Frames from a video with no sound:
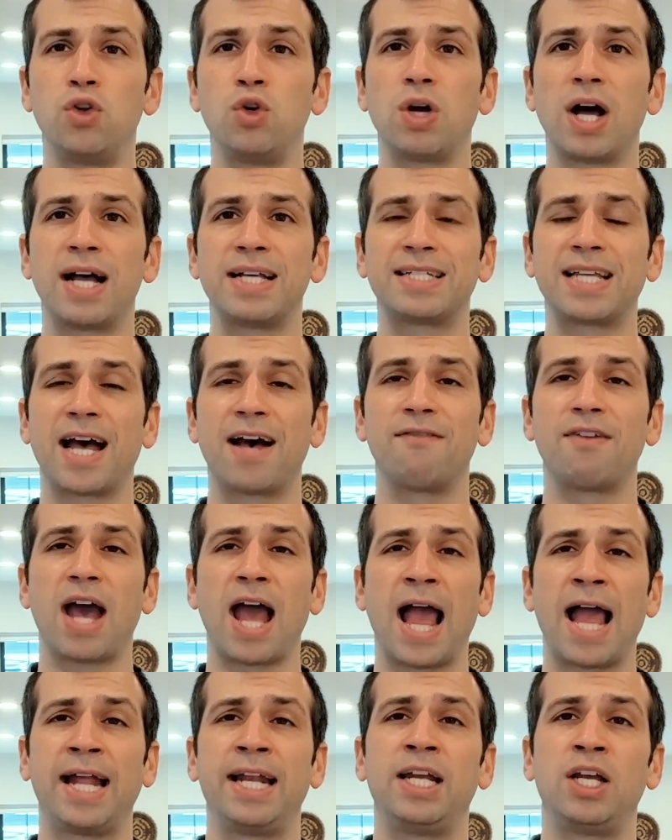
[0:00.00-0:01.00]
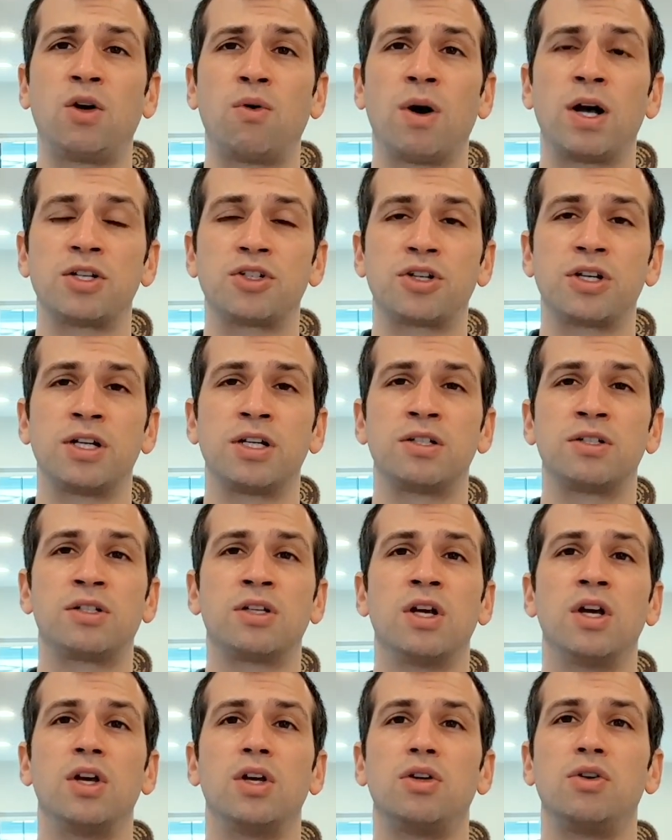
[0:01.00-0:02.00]
you guys have any questions,
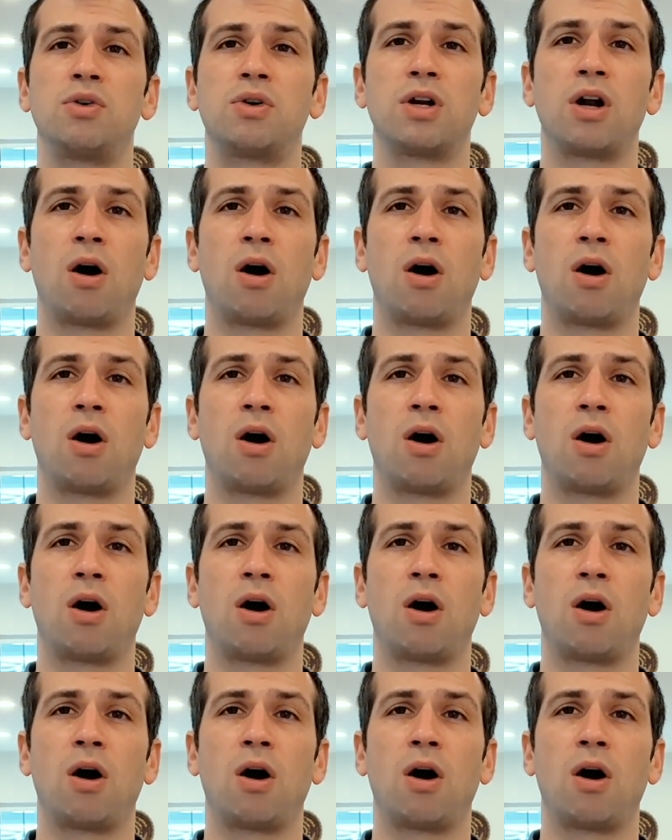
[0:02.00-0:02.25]
you can